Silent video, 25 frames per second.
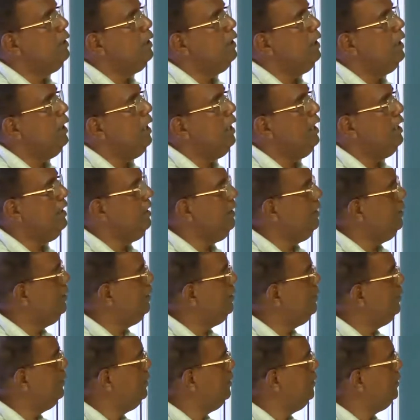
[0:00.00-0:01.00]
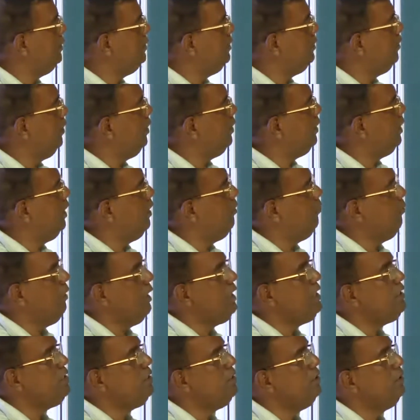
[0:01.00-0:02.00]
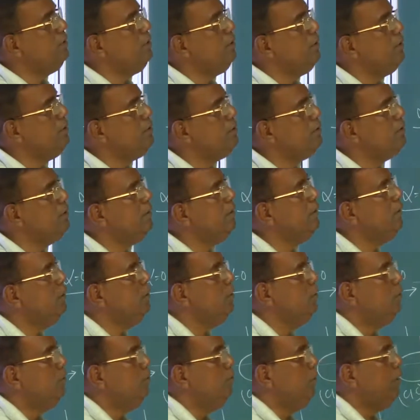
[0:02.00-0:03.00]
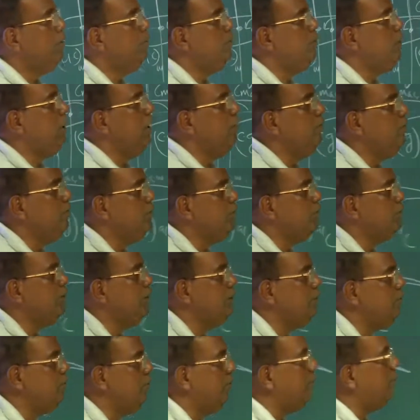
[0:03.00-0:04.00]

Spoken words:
I thought I'll mention this. But today, since we are